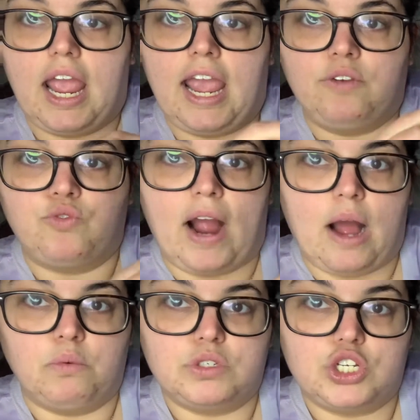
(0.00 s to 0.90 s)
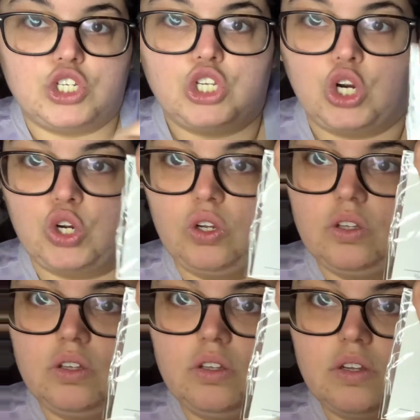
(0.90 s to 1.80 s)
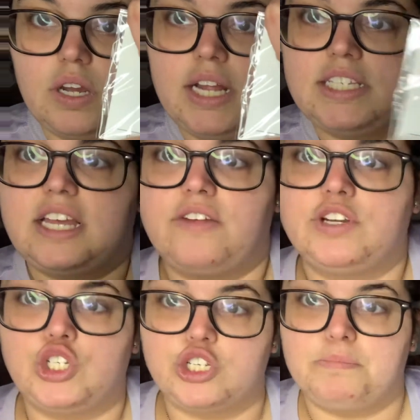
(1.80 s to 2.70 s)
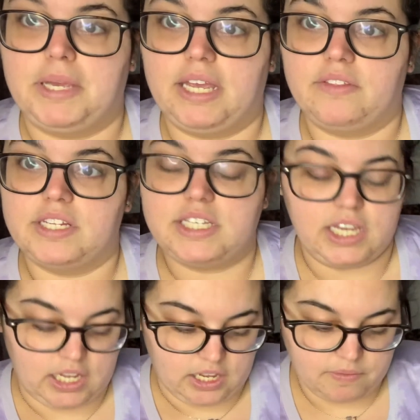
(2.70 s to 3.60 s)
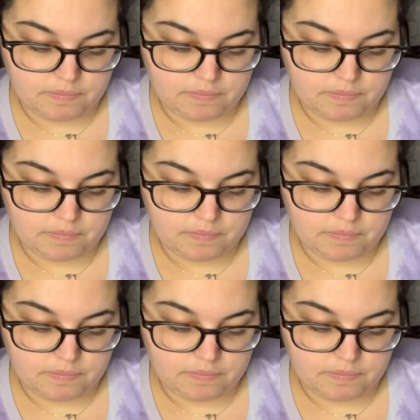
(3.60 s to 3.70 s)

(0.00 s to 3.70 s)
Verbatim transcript: a round circle instead of it just being the T.